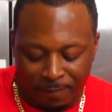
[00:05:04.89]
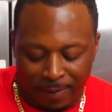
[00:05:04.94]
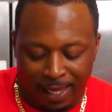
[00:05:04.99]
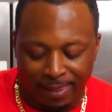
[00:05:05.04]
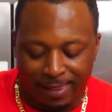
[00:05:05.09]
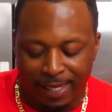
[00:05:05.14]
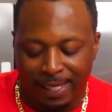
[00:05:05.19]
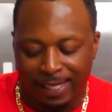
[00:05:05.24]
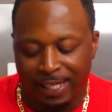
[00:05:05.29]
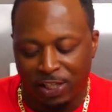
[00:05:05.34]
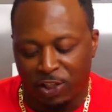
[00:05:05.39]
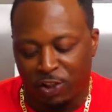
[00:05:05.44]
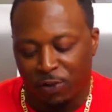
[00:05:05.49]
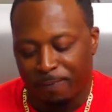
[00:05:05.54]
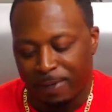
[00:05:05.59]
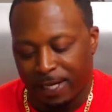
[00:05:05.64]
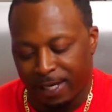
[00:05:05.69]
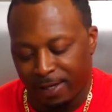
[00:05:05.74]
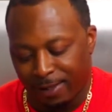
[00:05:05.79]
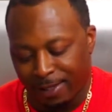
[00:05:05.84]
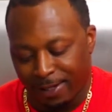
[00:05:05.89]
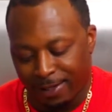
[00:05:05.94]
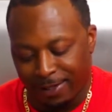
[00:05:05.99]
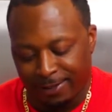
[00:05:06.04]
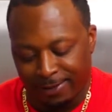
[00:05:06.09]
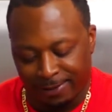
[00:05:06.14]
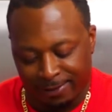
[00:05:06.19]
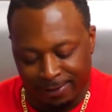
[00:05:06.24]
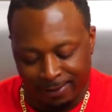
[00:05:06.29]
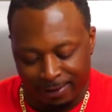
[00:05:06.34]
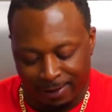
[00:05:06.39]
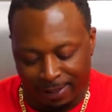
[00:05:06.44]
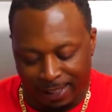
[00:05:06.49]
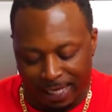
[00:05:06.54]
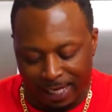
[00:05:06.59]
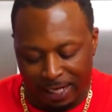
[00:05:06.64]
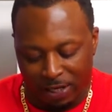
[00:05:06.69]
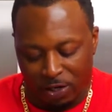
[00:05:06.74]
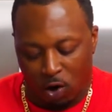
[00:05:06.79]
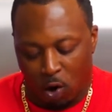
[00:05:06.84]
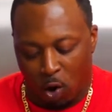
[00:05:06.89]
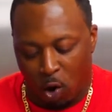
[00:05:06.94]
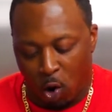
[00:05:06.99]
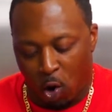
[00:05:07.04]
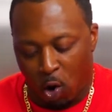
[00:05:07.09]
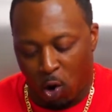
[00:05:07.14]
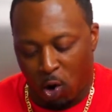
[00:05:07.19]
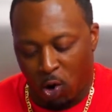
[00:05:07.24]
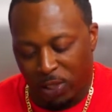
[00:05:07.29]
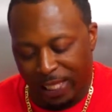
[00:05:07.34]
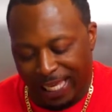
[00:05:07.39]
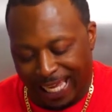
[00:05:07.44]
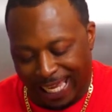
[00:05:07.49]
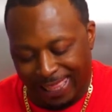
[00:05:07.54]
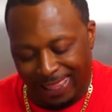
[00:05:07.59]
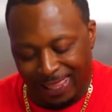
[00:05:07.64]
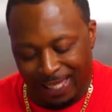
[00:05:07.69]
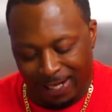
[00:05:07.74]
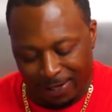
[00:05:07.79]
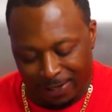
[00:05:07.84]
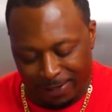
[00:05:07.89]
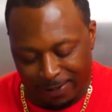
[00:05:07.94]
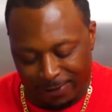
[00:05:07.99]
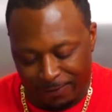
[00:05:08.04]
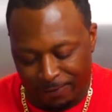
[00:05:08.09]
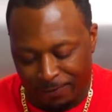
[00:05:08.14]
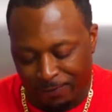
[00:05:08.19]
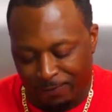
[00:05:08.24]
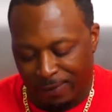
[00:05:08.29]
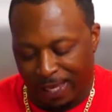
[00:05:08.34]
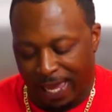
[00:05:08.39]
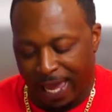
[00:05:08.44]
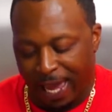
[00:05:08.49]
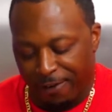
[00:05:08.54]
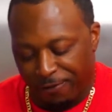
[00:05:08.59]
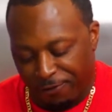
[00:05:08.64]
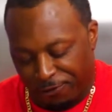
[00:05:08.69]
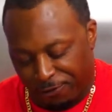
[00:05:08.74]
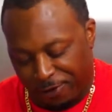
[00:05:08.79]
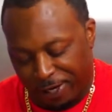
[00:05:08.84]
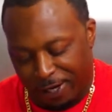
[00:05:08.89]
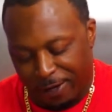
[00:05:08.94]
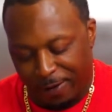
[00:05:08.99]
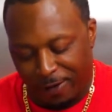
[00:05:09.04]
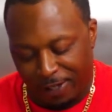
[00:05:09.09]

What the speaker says: and then get your meat in there. Get it all in there. Every